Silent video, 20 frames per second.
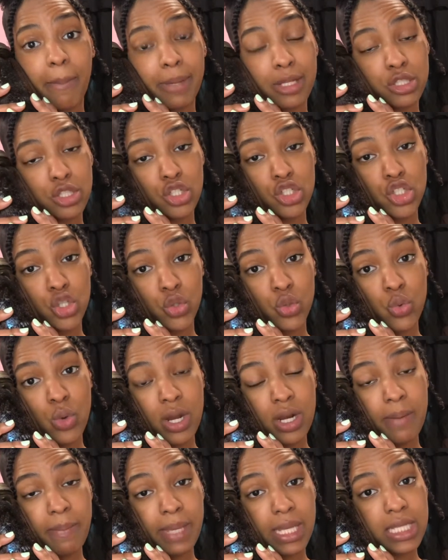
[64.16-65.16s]
about to show you how
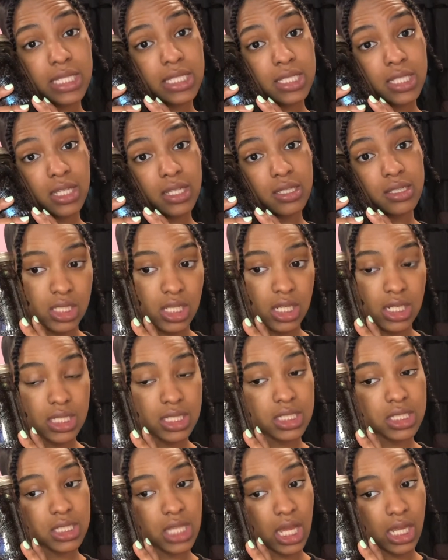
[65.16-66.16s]
to make this in a
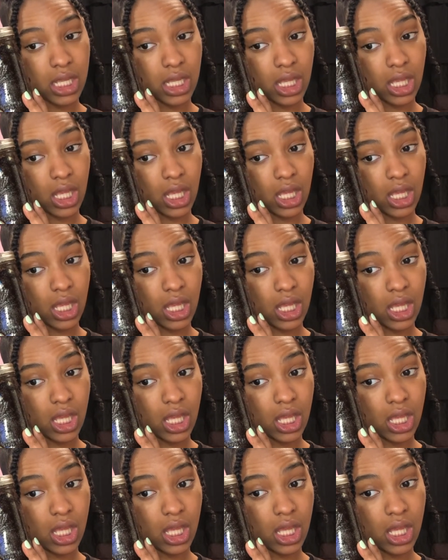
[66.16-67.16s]
second.
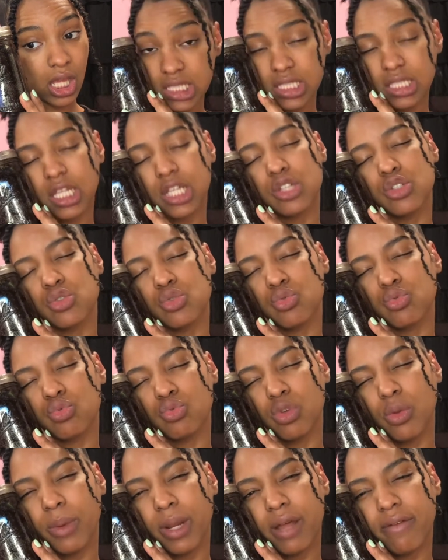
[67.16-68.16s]
Stay
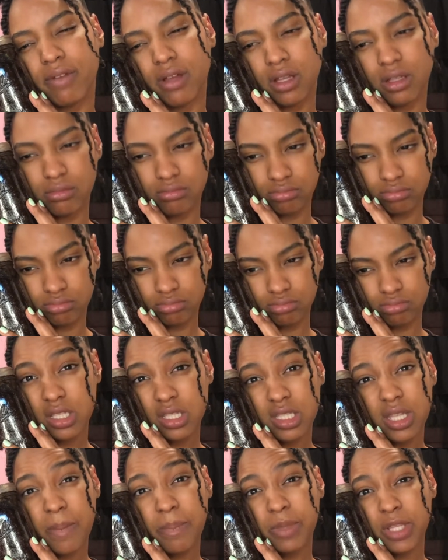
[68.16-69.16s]
tuned or whatever.
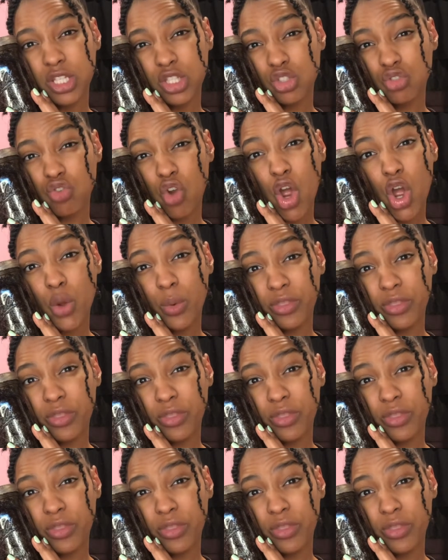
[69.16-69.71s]
Something's wrong